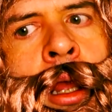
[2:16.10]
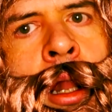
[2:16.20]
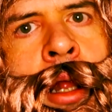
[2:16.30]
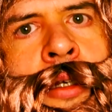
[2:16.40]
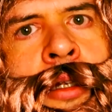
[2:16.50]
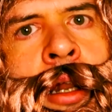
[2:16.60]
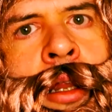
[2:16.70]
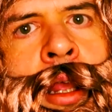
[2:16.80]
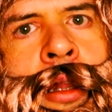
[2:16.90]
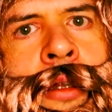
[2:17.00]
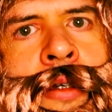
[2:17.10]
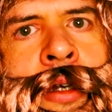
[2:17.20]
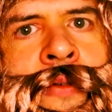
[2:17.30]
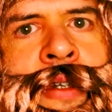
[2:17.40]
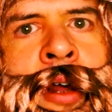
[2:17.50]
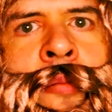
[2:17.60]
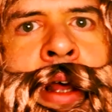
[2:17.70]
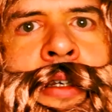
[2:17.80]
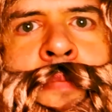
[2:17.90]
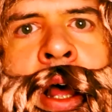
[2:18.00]
And I started getting shivers down
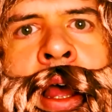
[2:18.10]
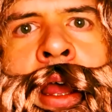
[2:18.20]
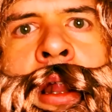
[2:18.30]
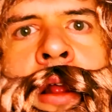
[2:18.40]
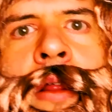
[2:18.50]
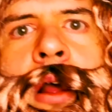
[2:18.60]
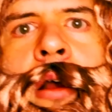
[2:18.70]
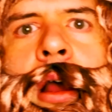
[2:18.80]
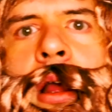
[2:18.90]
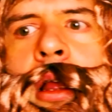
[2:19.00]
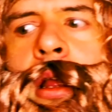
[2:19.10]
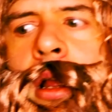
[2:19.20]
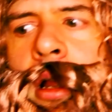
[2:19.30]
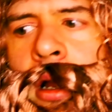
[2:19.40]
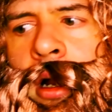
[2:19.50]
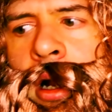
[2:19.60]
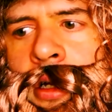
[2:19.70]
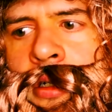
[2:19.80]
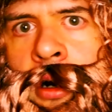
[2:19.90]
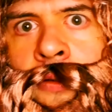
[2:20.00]
my spine.
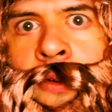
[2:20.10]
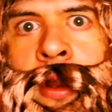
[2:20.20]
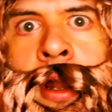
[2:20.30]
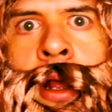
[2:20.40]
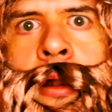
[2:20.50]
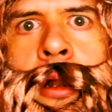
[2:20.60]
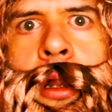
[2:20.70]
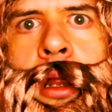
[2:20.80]
I started freaking out.